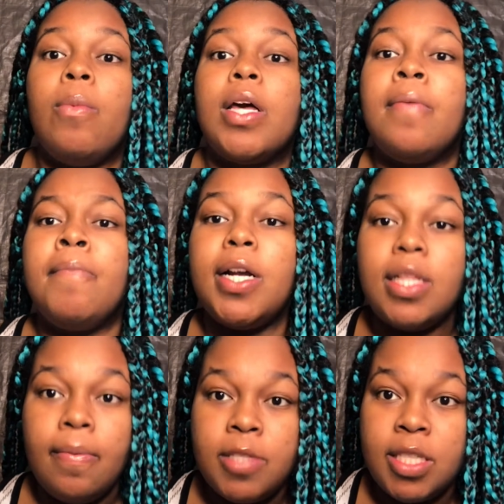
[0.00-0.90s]
when comparing
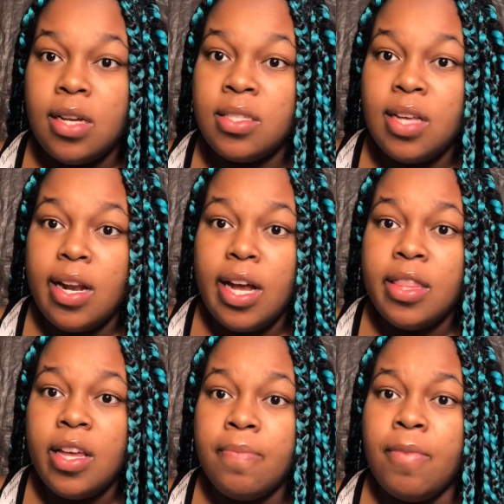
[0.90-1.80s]
them side to side, I
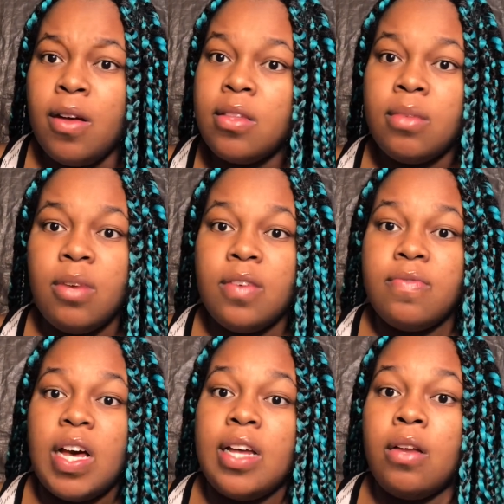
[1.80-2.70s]
think both of them are
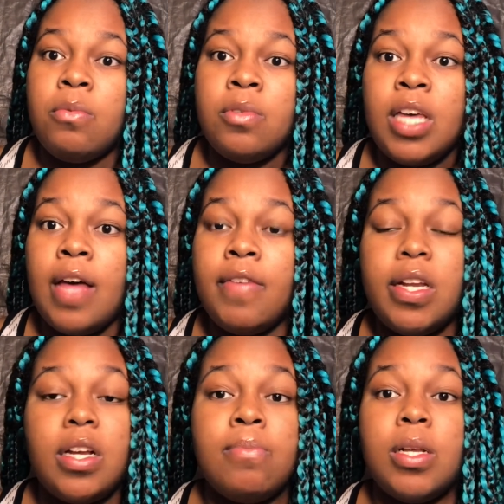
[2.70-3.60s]
fine. I don't really have any
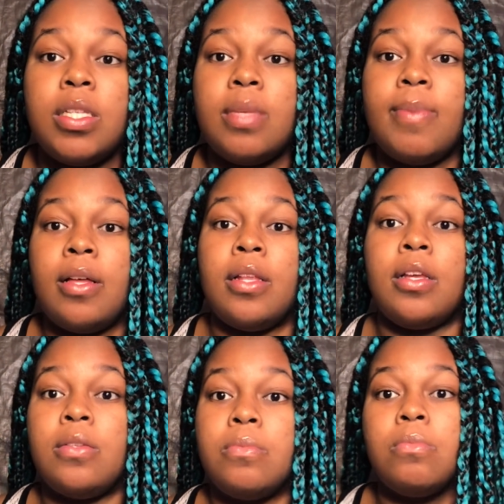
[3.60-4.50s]
complaints about
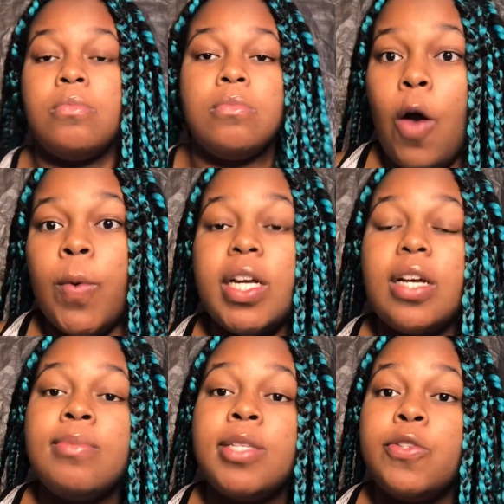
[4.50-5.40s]
any. When it
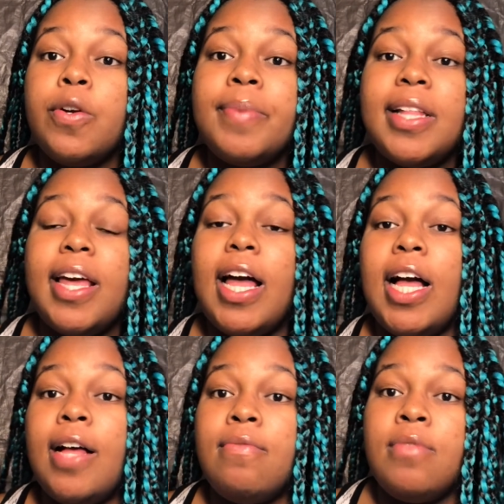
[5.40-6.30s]
comes to dorming, they
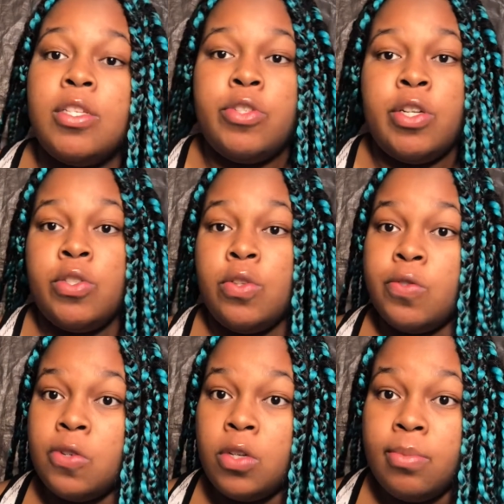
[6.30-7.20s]
have the traditional
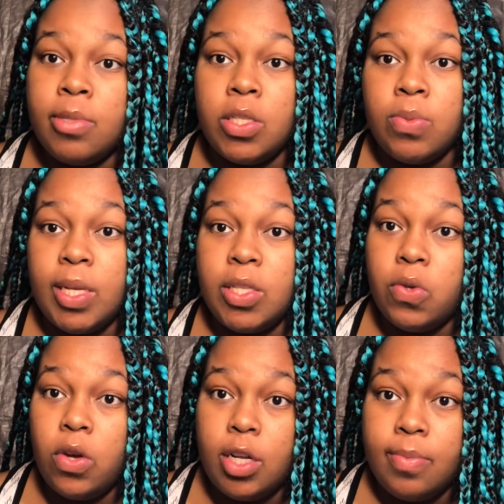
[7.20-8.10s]
dorms, the suite
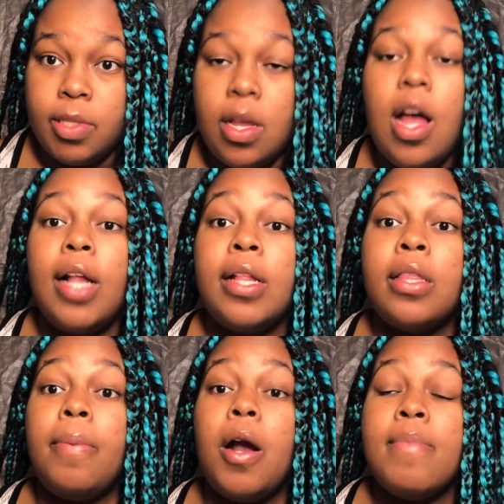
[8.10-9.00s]
dorms, and then the
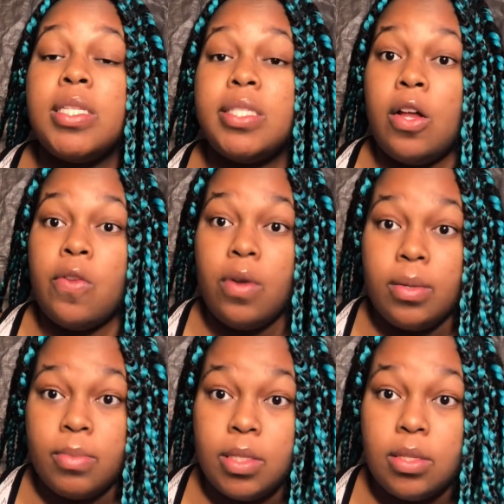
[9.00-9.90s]
apartment style
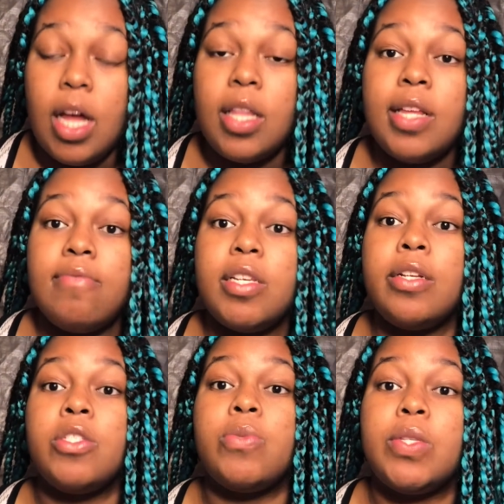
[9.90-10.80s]
dorms. I lived in
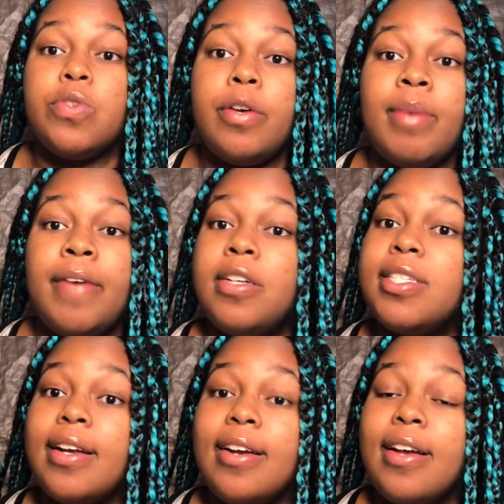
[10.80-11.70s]
a suite dorm my first
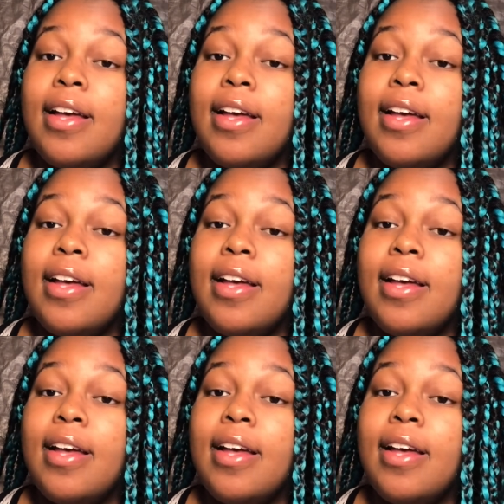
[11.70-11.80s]
year,